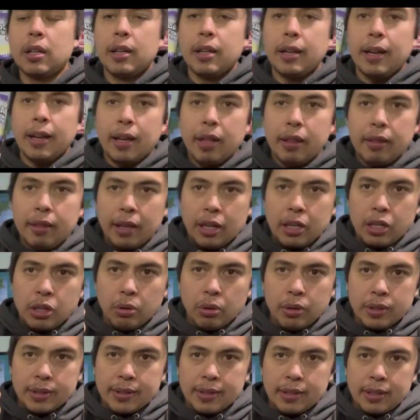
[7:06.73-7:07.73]
and then
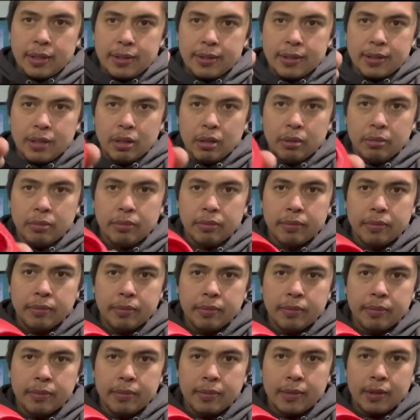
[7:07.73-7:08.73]
you'll see some,
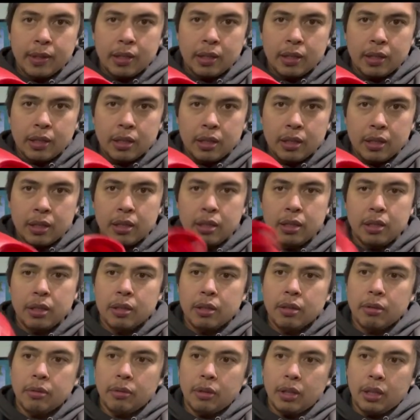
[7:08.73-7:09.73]

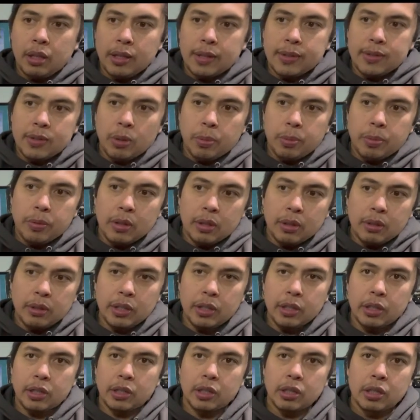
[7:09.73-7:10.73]
well, let's open the lid
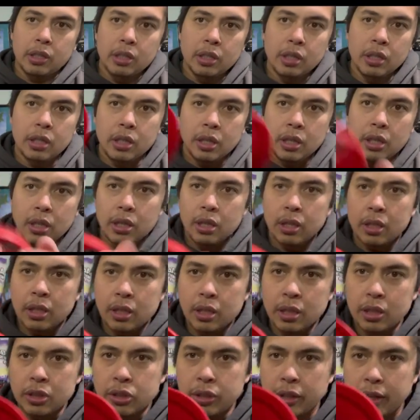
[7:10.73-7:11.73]
here.
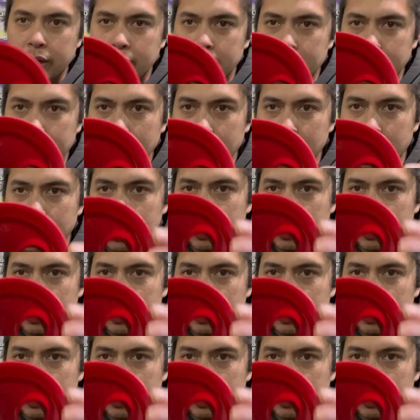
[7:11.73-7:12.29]
I'm trying to get you a